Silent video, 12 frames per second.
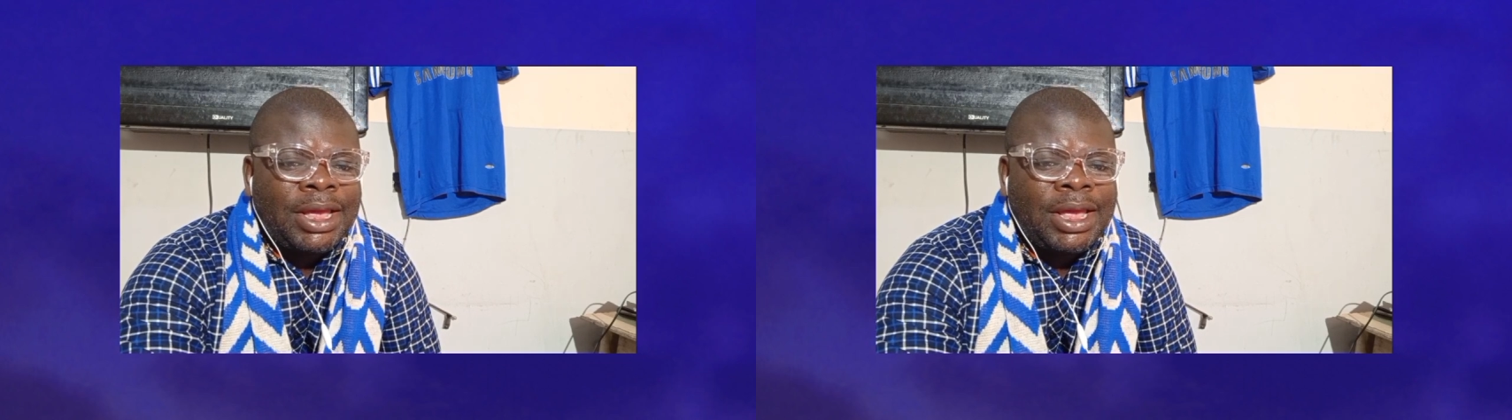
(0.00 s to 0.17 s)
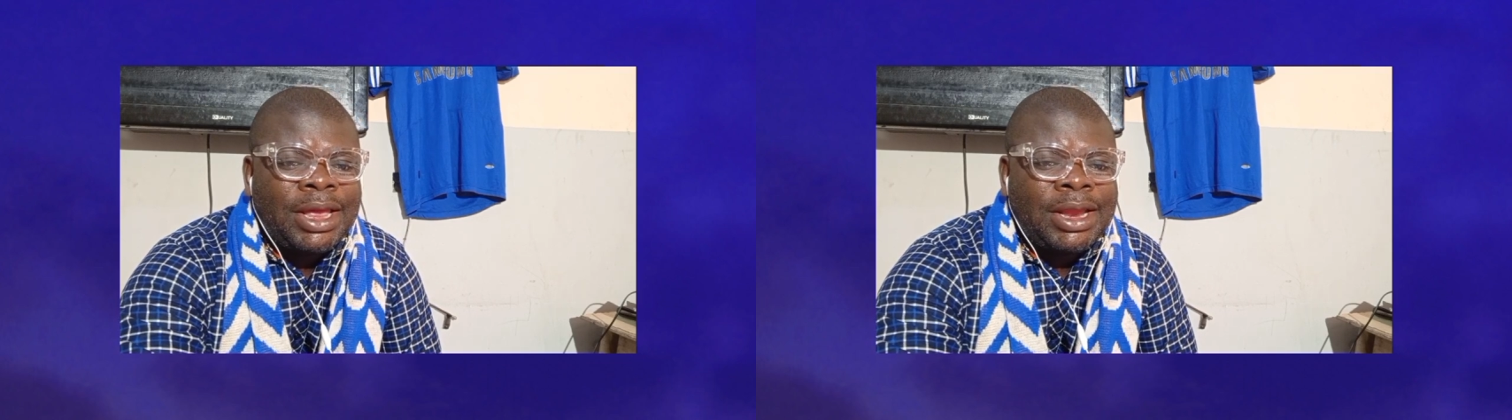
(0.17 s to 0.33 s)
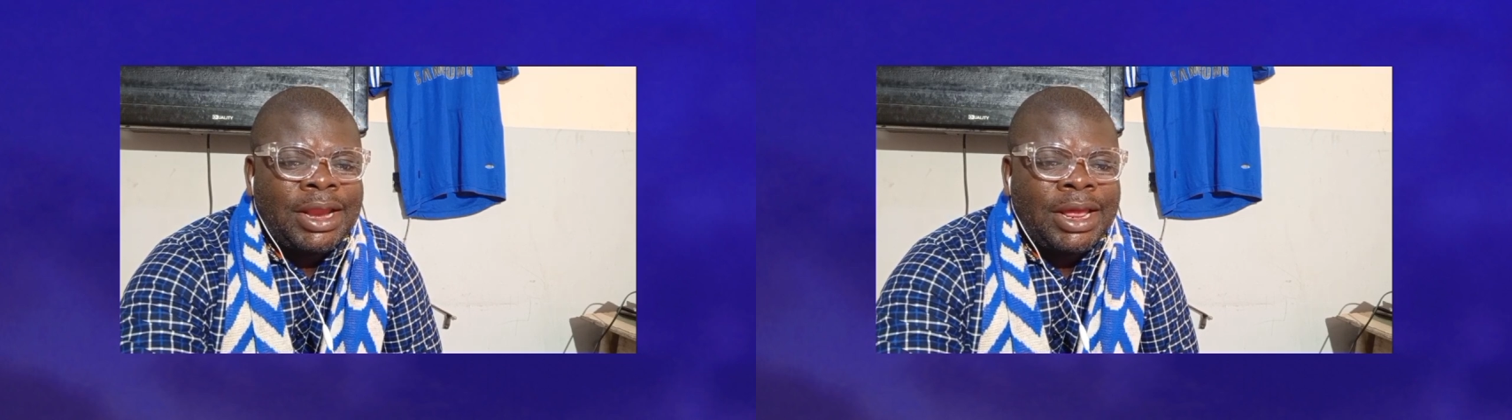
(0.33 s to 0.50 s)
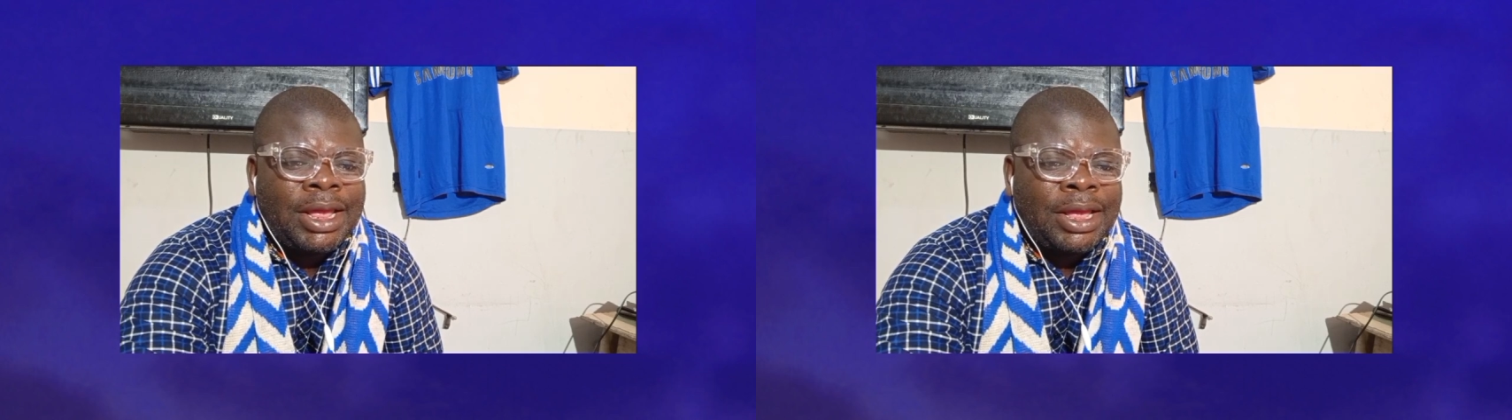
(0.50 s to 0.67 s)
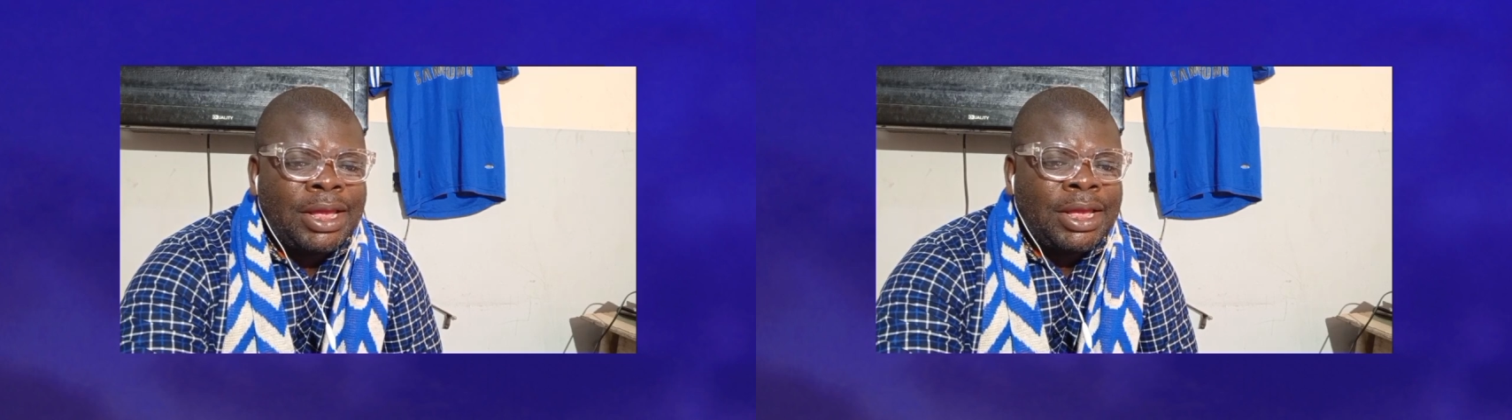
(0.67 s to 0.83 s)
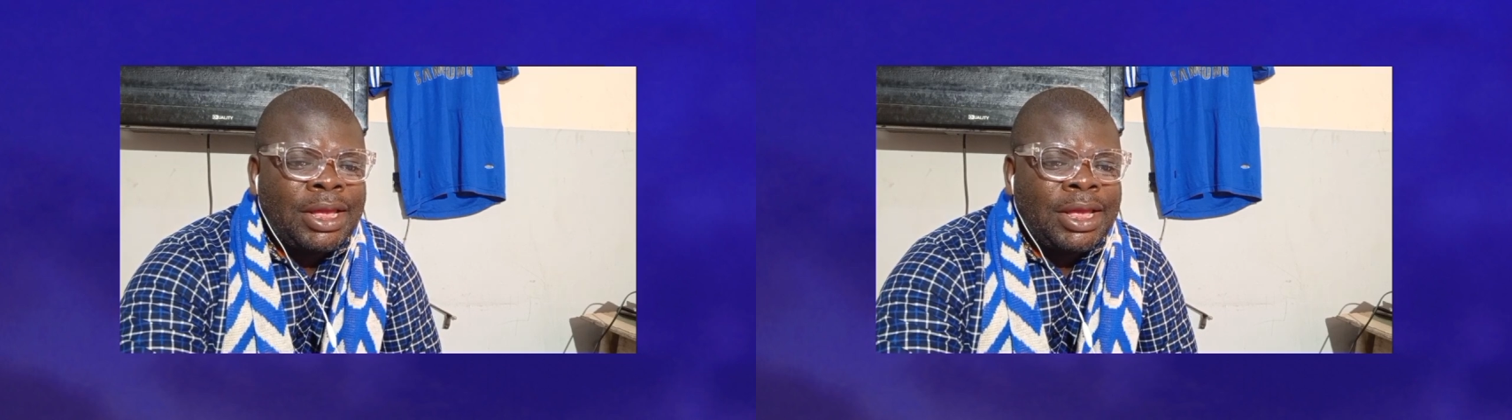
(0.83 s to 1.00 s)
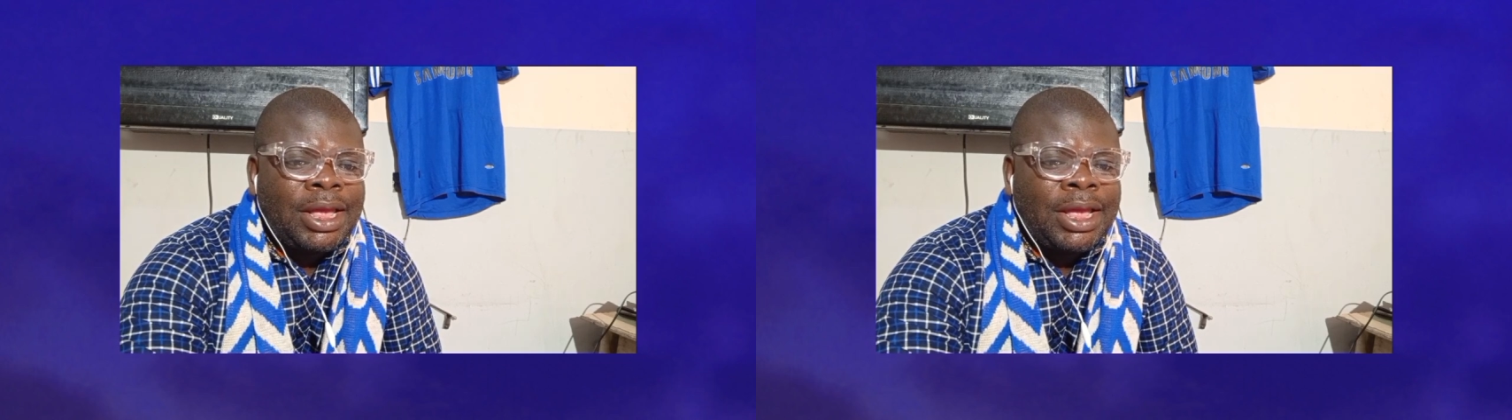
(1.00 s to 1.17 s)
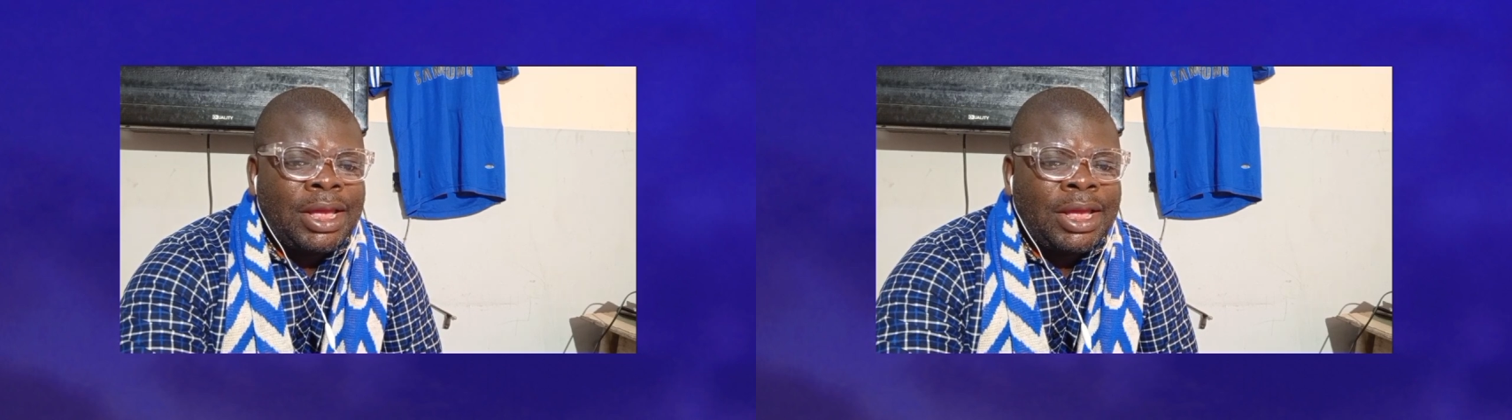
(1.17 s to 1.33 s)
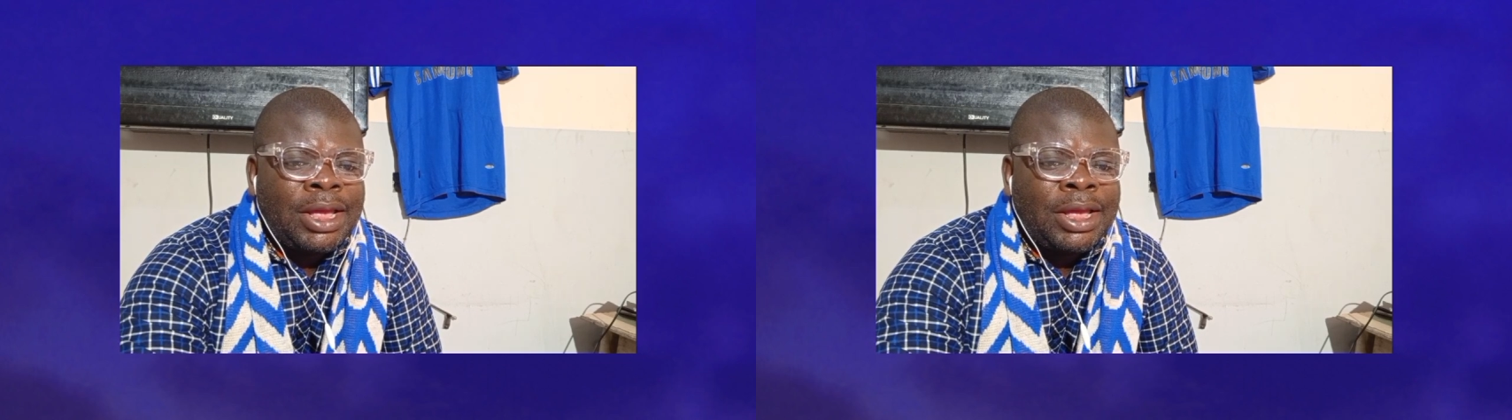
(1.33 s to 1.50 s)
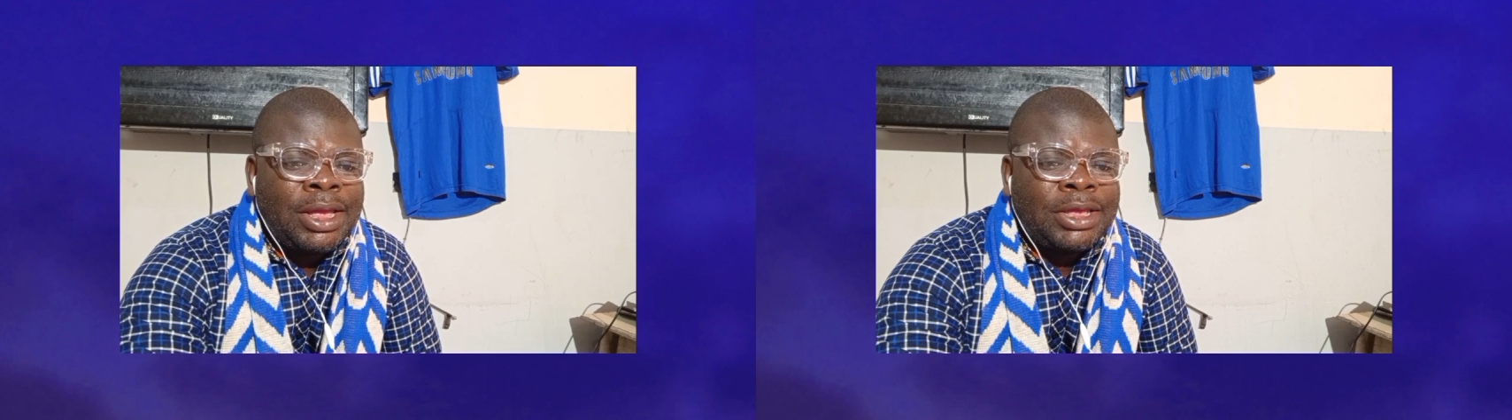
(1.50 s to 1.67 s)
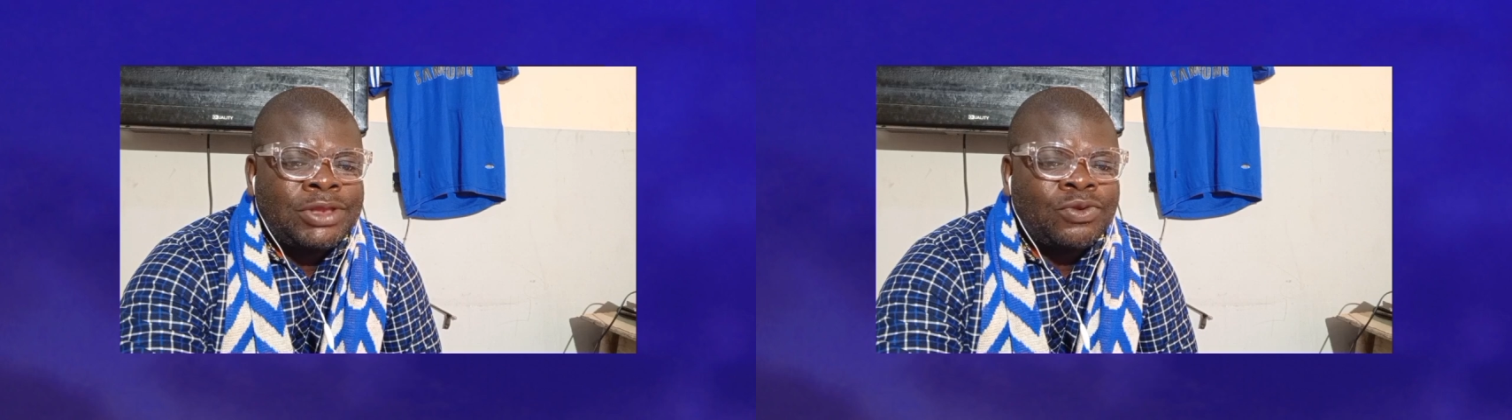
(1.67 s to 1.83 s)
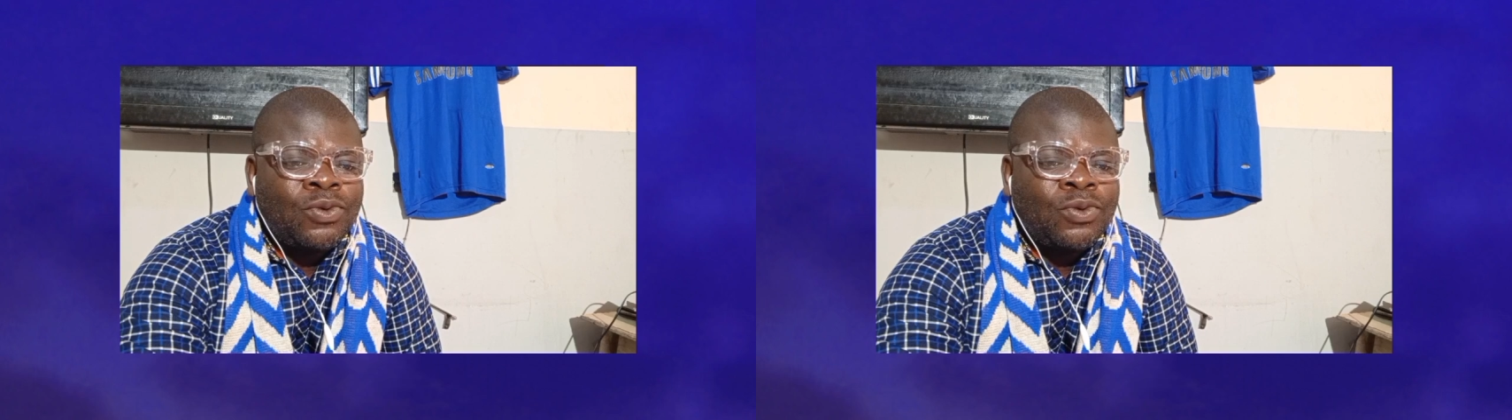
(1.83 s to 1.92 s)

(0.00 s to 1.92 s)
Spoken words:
and it's